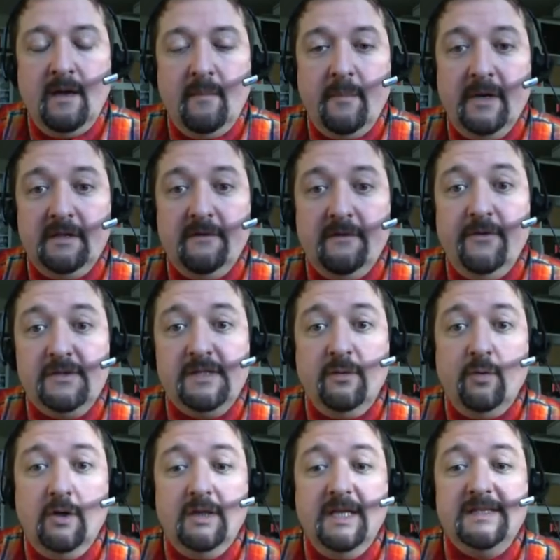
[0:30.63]
But first of
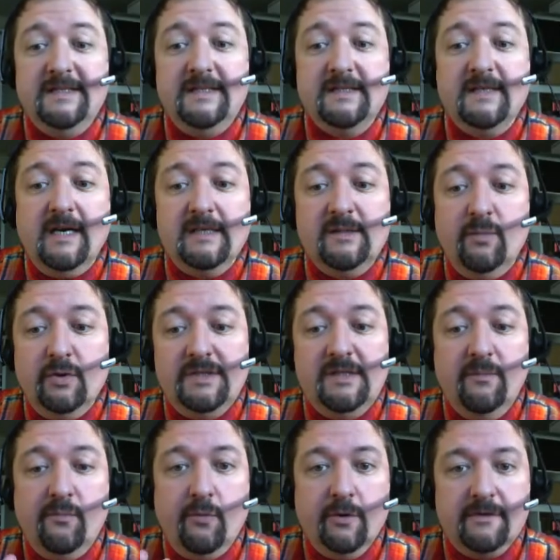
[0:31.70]
all, let's discuss what's
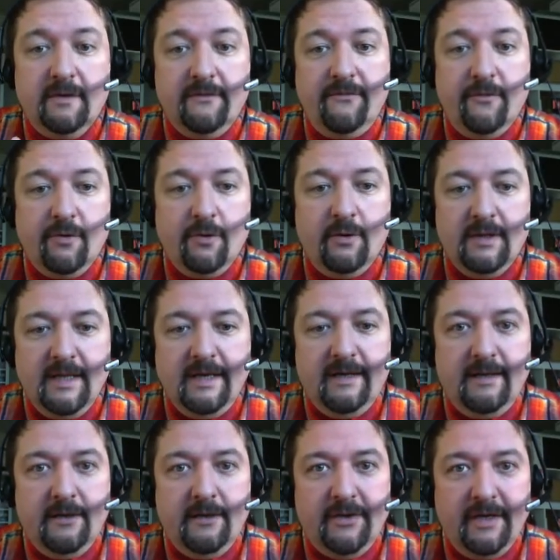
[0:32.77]
important for
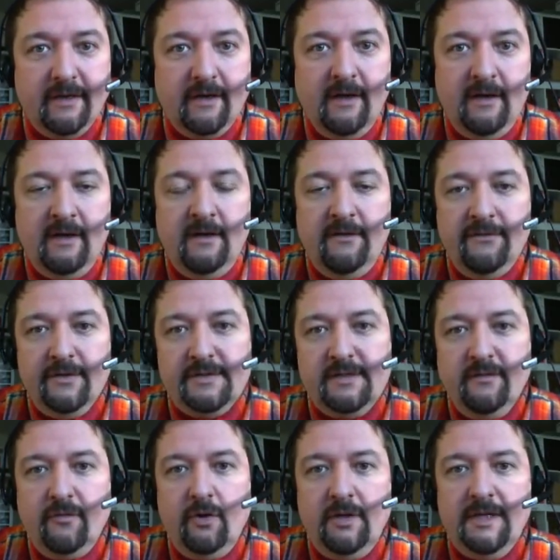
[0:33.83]
online learning. First
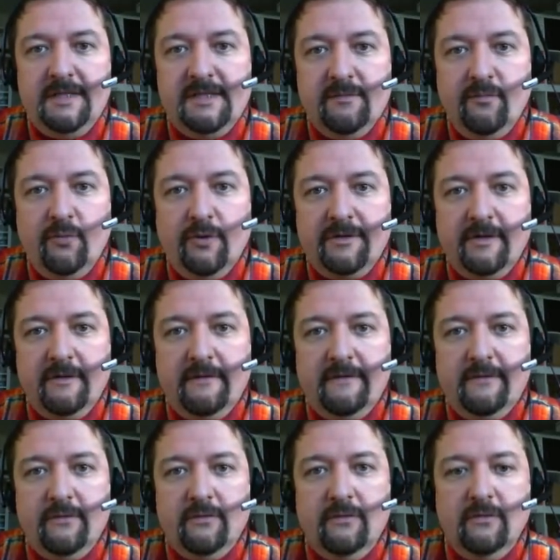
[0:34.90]
of all, it's important
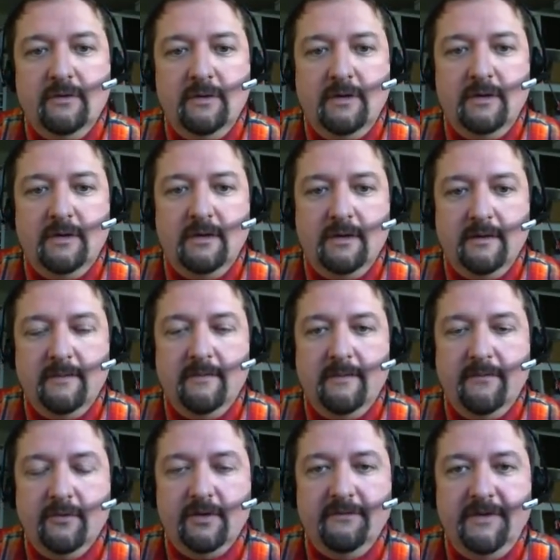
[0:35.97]
to
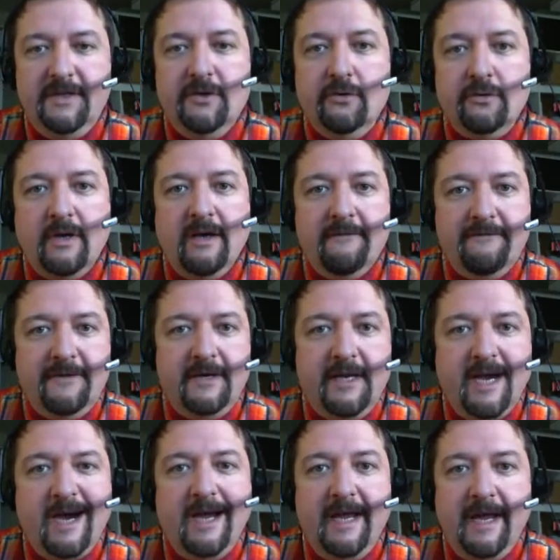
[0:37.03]
for the video to have very
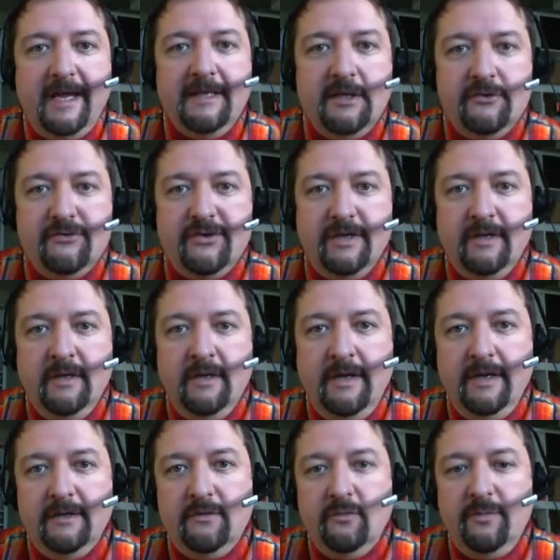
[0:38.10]
high energy
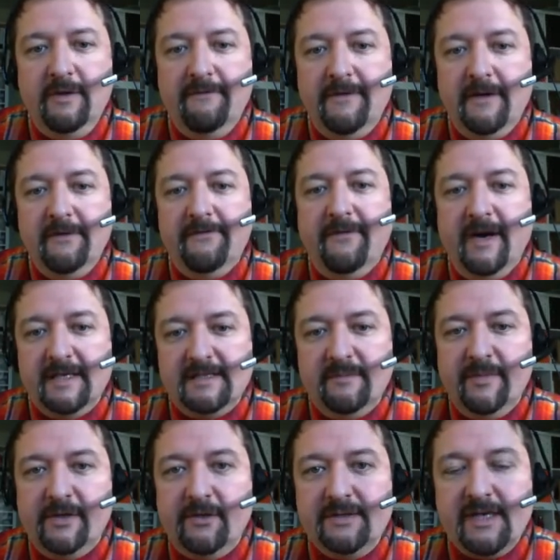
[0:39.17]
and to be very fast,
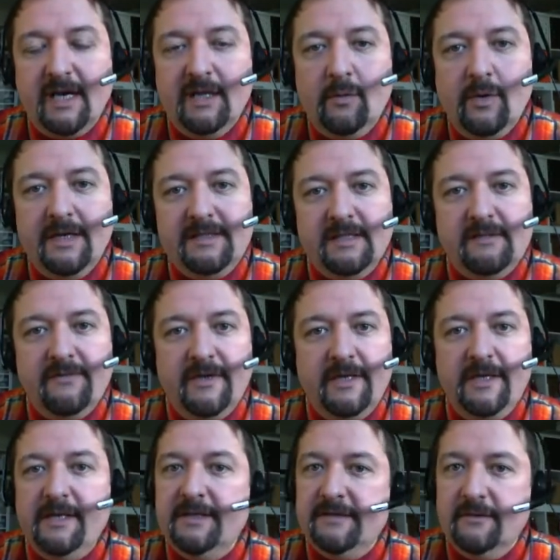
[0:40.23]
because otherwise it's very
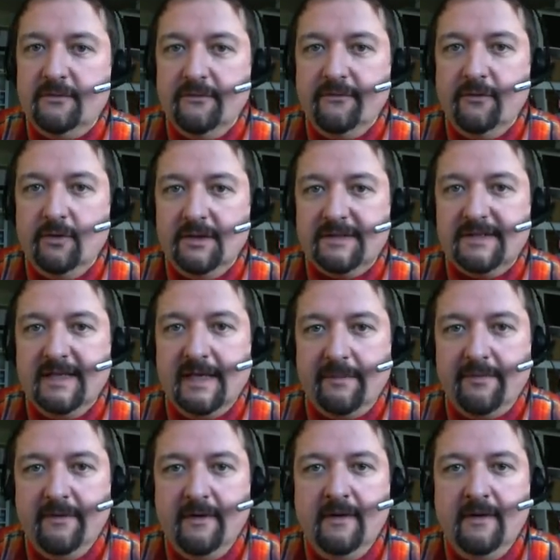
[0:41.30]
easy to fall asleep.